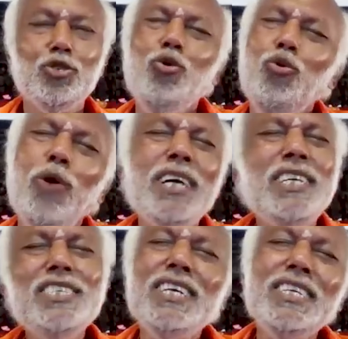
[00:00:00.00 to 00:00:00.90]
So
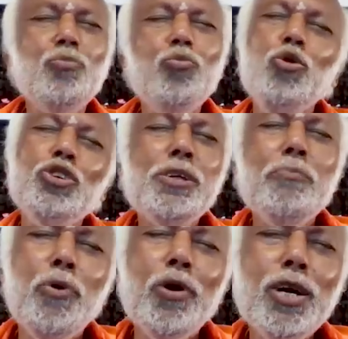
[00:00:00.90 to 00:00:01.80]
what is that is most
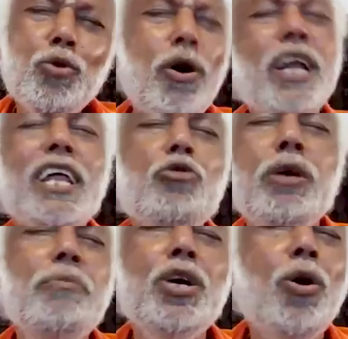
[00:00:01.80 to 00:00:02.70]
important? Where are
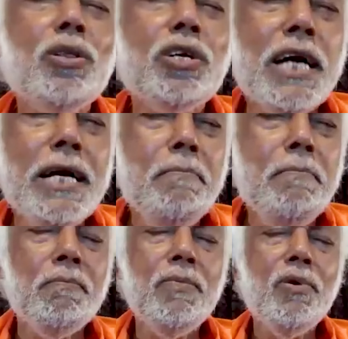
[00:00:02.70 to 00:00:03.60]
you living all the time?